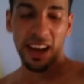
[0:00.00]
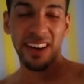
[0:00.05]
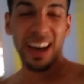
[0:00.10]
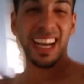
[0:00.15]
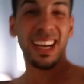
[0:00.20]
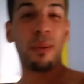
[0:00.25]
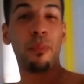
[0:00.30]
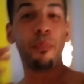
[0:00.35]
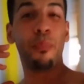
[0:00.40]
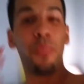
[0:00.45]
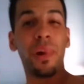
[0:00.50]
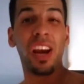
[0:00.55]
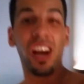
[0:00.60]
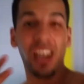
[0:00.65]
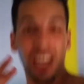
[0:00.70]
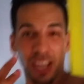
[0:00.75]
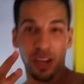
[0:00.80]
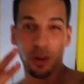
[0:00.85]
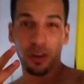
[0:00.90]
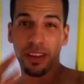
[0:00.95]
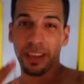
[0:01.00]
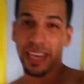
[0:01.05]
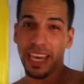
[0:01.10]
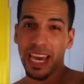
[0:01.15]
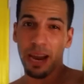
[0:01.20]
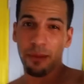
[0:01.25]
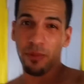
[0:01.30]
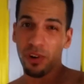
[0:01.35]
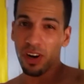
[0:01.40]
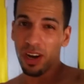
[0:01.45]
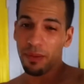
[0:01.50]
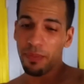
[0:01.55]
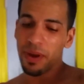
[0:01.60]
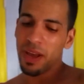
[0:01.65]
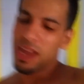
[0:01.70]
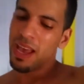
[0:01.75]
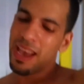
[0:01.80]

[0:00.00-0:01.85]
I could barely hold the camera up.